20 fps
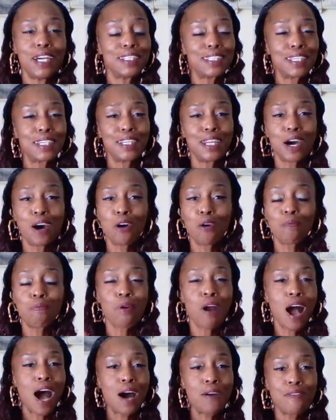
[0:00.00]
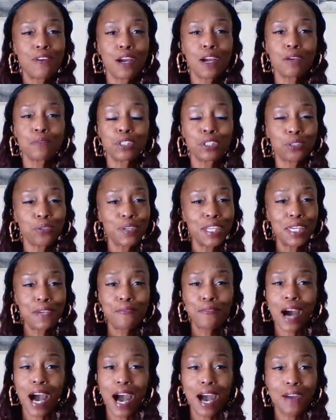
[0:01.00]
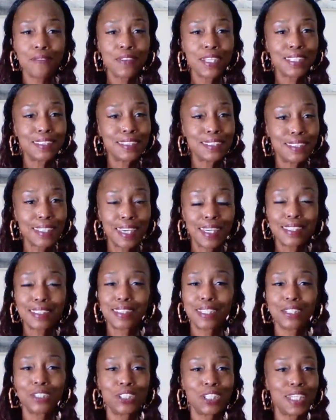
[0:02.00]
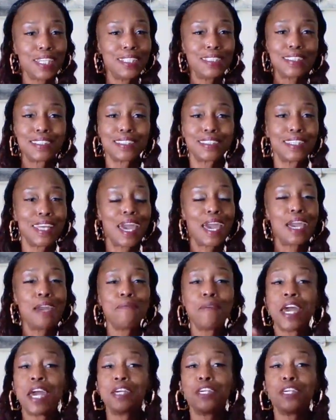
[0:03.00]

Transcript: to know Proverbs 3:5 and 6 in Jesus' name.